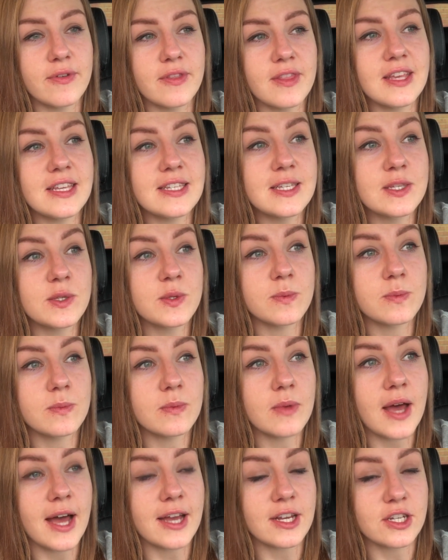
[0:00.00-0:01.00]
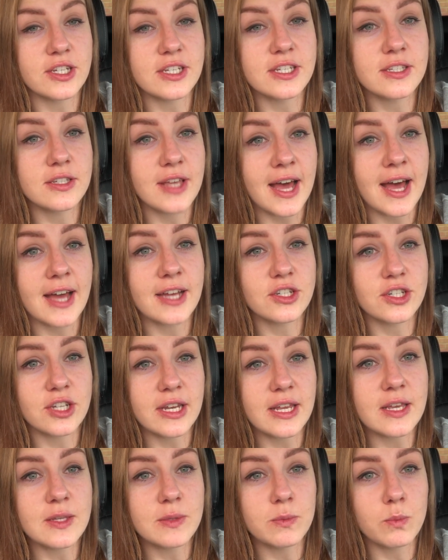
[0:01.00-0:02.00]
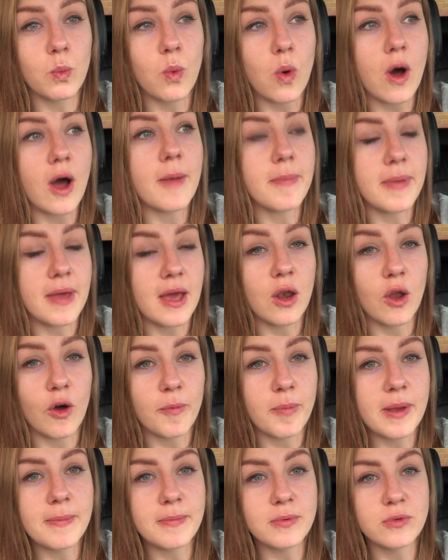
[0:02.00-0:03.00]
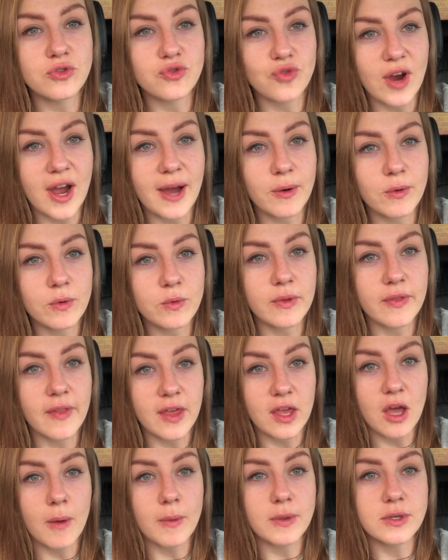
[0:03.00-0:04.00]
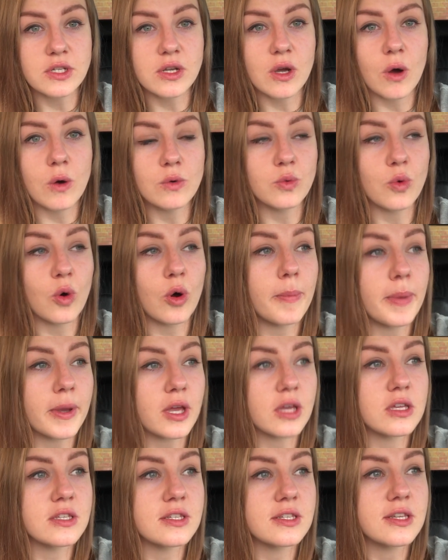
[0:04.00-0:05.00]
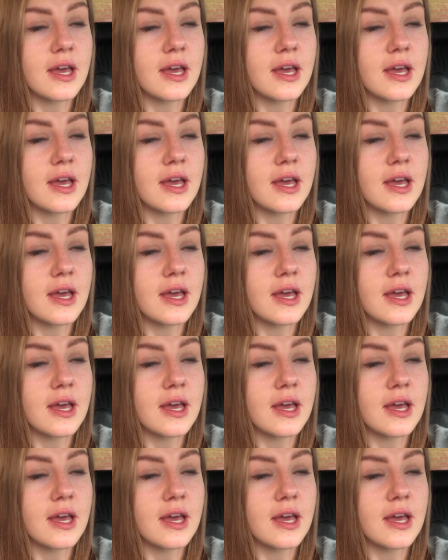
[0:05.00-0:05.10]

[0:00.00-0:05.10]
and this is actually why a lot of people drown when they go into cold water, because